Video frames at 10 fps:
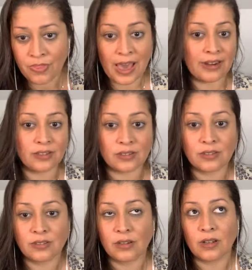That
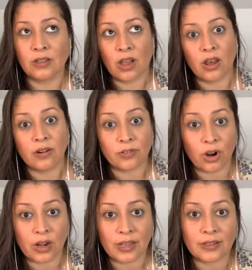is a lot of
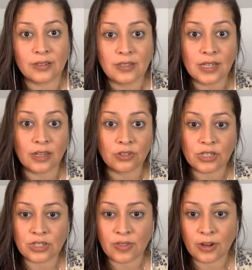chronic
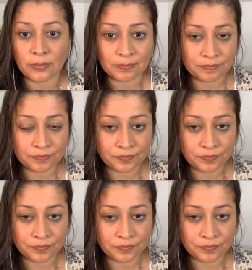dehydration there.